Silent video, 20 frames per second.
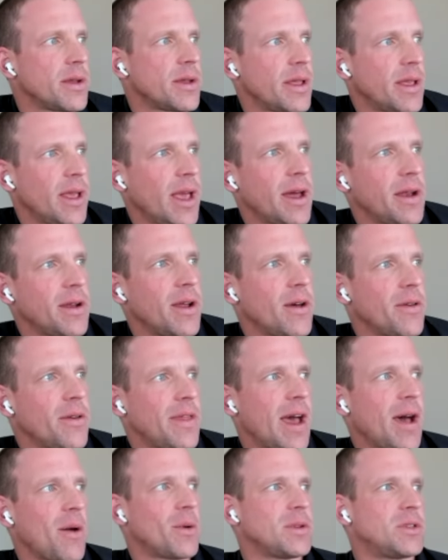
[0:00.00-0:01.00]
No,
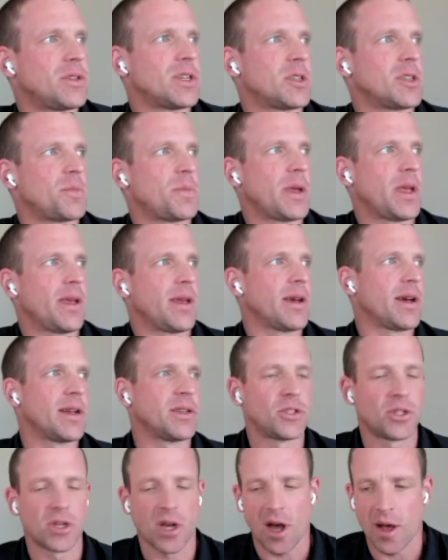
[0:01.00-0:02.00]
that would just be a
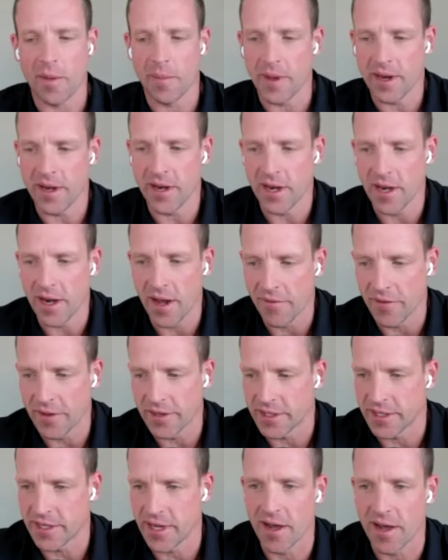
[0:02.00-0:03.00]
job in and of
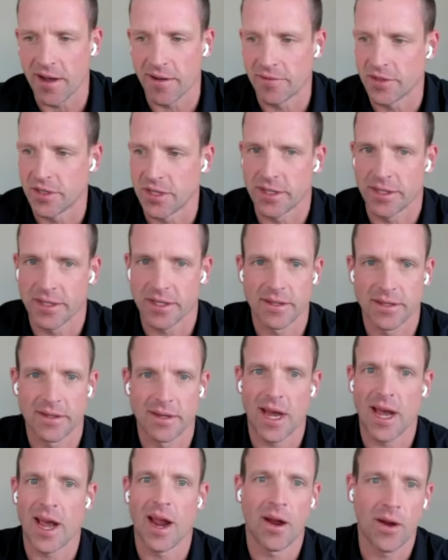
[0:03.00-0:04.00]
itself, just
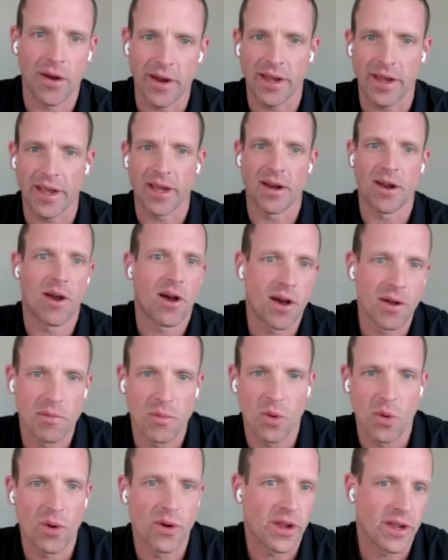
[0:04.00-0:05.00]
hiring and
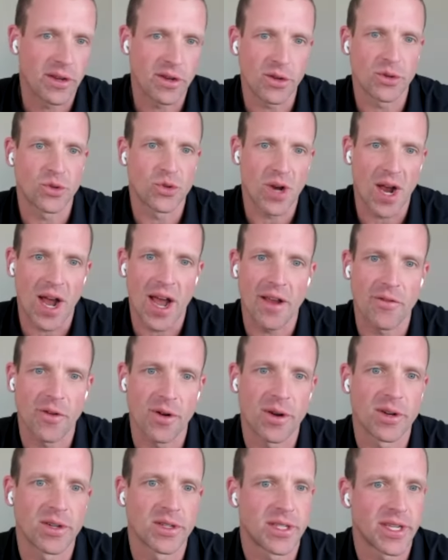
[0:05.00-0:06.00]
onboarding new
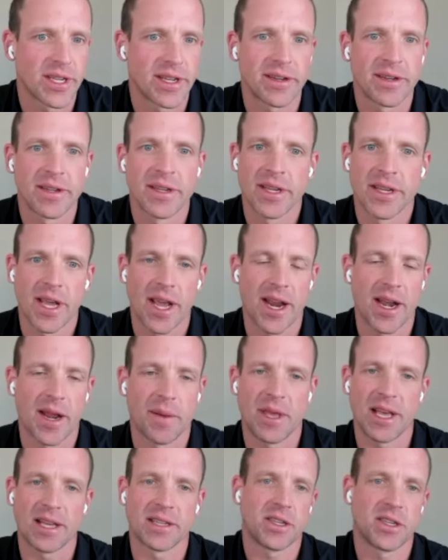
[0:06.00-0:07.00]
drivers. And I'm
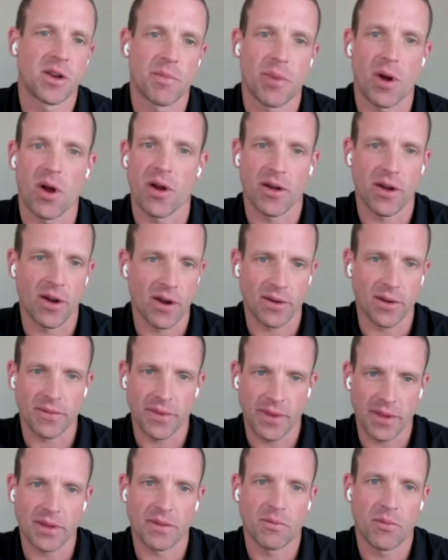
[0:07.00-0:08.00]
guessing your partner
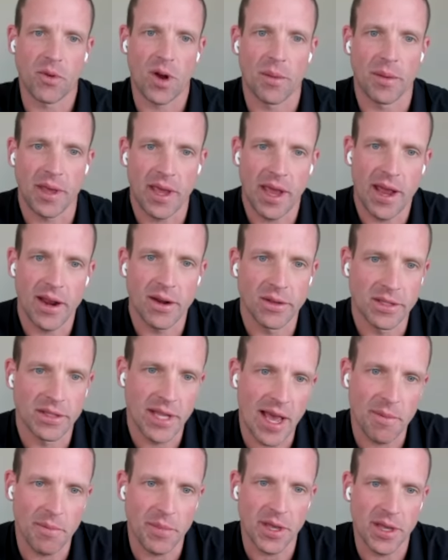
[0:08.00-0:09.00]
probably handles
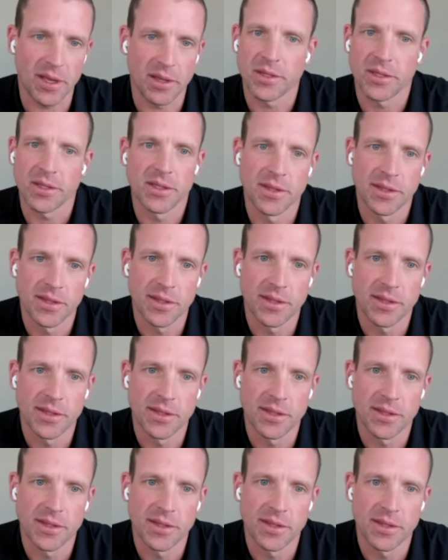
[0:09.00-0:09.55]
that piece.